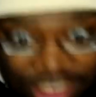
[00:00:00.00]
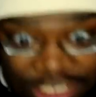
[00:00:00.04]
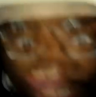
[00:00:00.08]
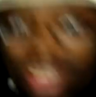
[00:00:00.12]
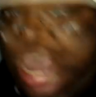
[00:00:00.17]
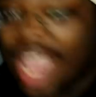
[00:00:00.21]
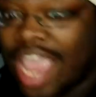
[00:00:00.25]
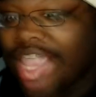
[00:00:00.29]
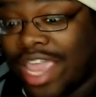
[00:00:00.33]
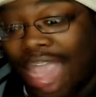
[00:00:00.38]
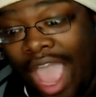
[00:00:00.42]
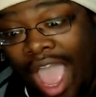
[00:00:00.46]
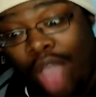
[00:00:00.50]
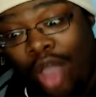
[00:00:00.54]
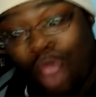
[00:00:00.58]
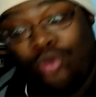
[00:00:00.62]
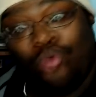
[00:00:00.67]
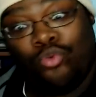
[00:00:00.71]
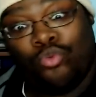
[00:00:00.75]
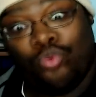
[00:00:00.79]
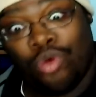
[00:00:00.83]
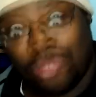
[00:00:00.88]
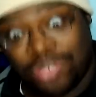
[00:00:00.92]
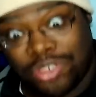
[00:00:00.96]
to take
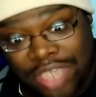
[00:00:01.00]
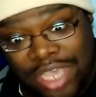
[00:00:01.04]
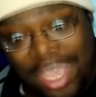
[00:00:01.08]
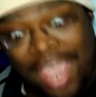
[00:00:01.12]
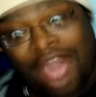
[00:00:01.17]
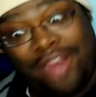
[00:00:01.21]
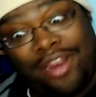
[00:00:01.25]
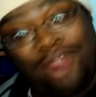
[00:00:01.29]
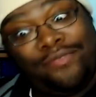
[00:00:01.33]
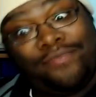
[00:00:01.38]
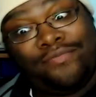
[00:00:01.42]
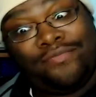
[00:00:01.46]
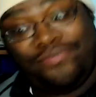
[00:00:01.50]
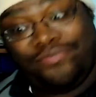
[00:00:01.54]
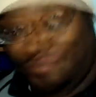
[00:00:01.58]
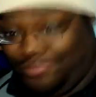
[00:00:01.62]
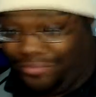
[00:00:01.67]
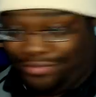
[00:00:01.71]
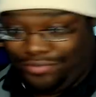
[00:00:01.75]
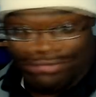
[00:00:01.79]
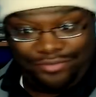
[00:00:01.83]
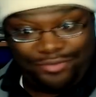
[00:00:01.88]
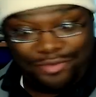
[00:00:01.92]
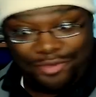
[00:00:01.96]
out, once again,
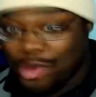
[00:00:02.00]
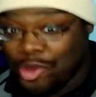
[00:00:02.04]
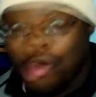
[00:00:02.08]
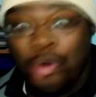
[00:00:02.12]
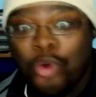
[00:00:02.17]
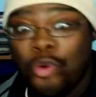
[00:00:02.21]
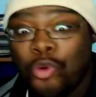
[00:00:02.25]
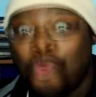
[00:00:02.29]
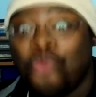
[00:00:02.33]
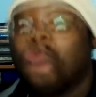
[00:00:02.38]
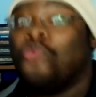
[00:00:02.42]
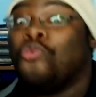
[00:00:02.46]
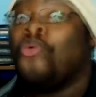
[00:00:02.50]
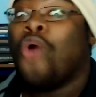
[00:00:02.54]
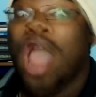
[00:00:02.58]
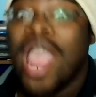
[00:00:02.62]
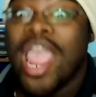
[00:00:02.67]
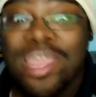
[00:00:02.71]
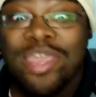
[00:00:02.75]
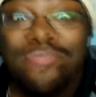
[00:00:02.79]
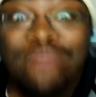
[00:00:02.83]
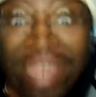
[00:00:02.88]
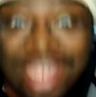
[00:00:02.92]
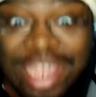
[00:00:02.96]

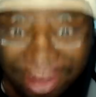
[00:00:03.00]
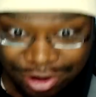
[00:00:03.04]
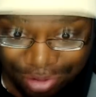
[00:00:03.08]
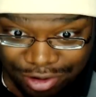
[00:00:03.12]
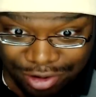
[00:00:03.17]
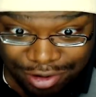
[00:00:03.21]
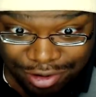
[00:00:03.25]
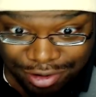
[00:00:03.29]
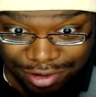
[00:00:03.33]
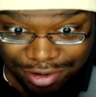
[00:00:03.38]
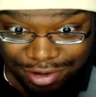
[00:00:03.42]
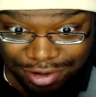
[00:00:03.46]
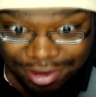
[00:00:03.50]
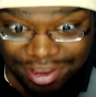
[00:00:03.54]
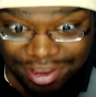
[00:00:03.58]
Whitebeard